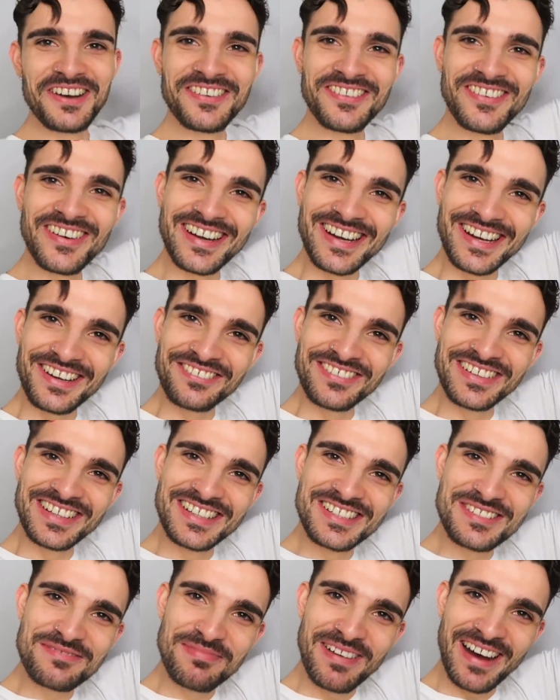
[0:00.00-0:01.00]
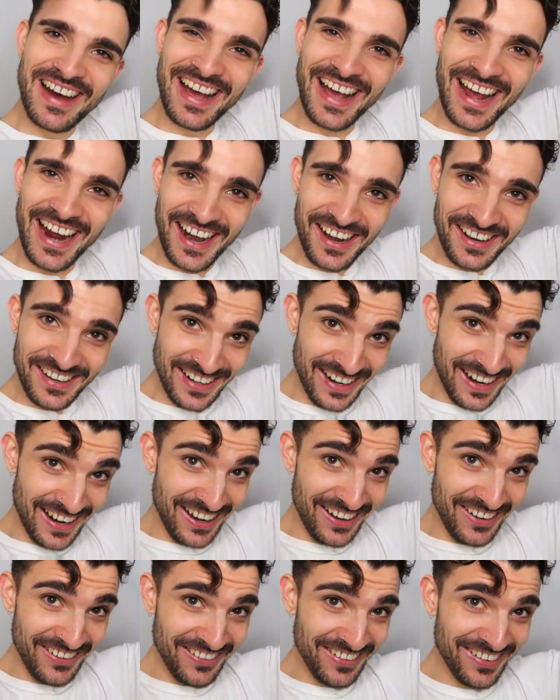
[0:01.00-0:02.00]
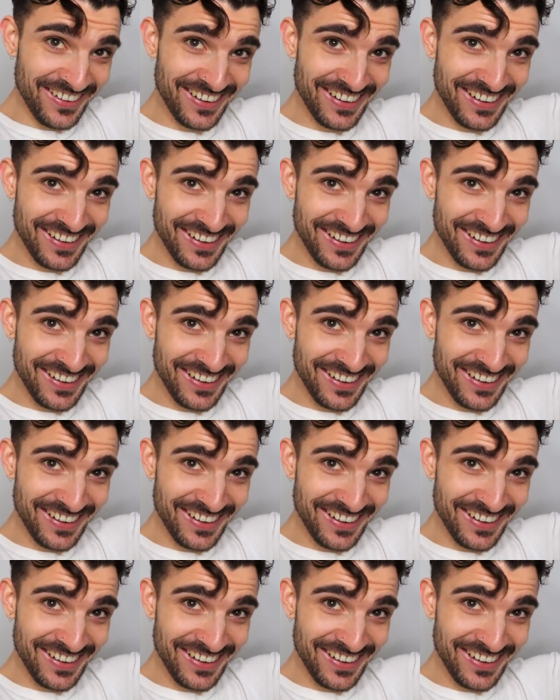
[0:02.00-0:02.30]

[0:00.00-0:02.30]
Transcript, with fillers: What even is my hair now?